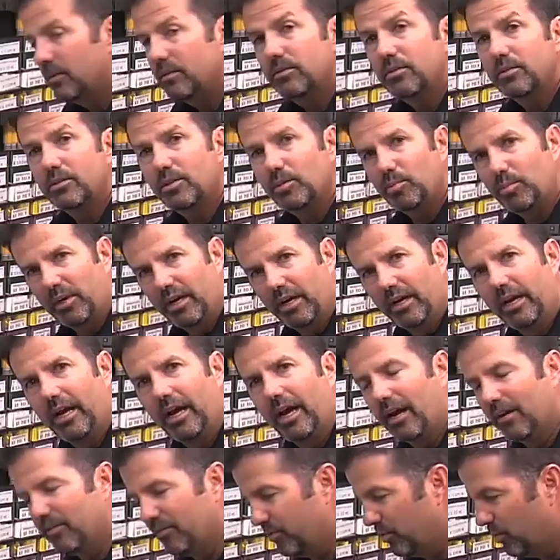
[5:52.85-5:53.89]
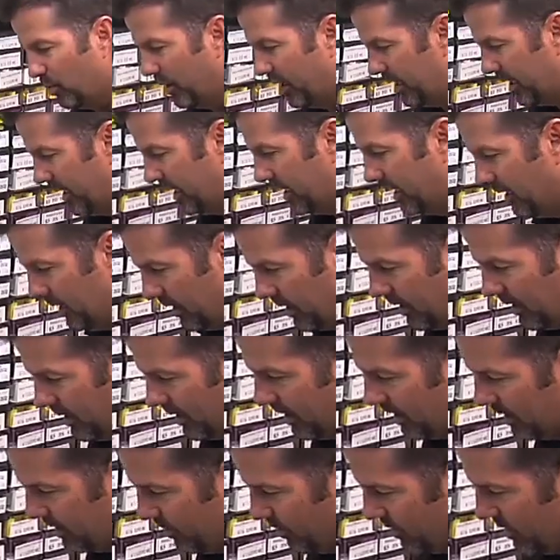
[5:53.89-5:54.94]
So it's about halfway.
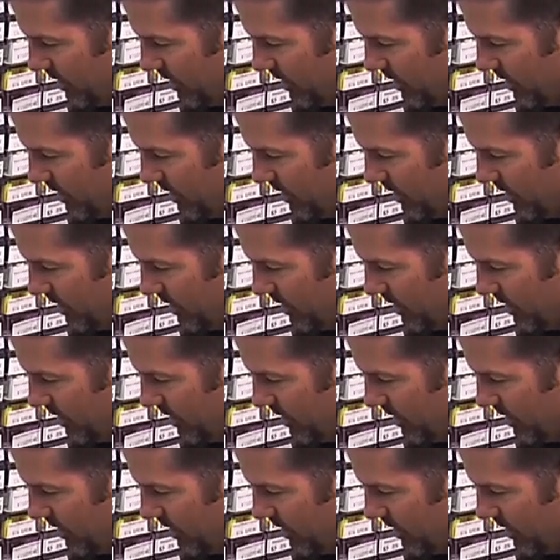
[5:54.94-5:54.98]
And